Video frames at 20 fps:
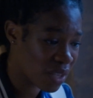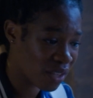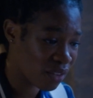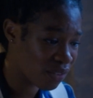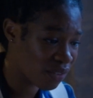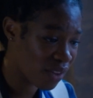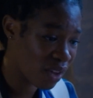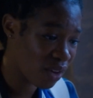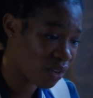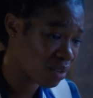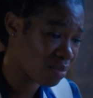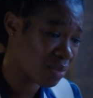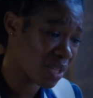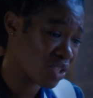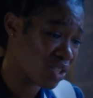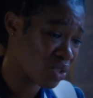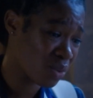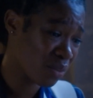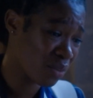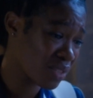being a fairy
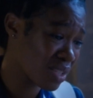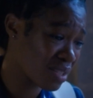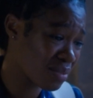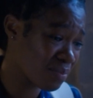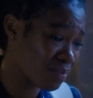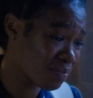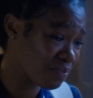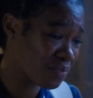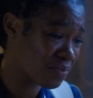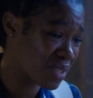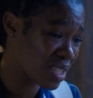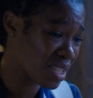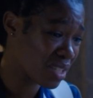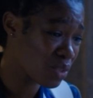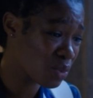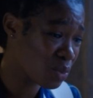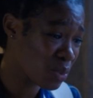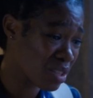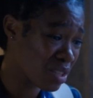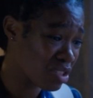means you have to
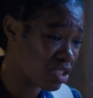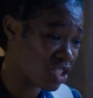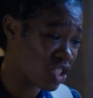deal with